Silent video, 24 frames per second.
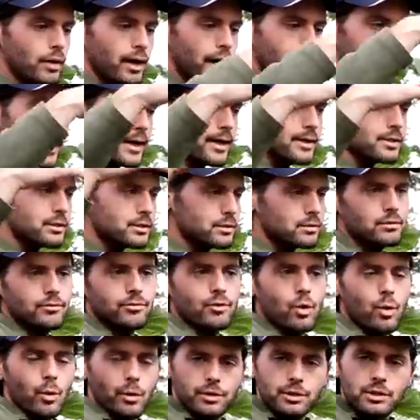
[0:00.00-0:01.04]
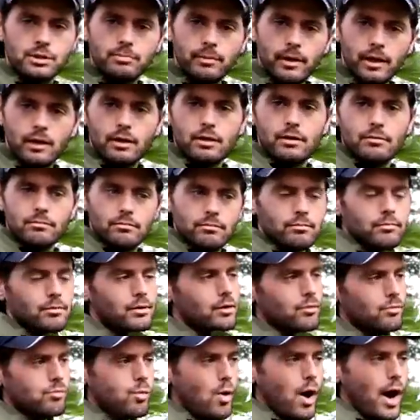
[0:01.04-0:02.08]
I guess, of course, make
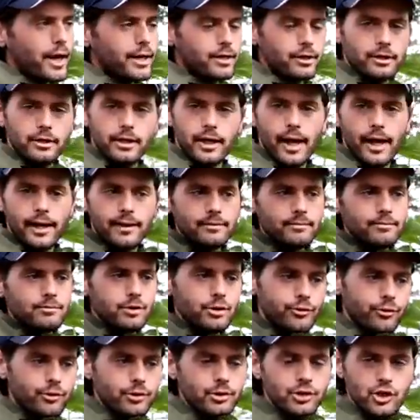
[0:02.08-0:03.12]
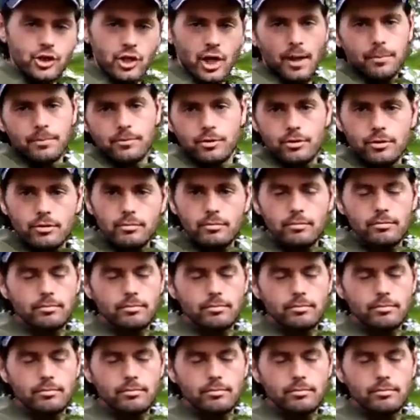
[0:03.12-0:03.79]
a wider and different shaped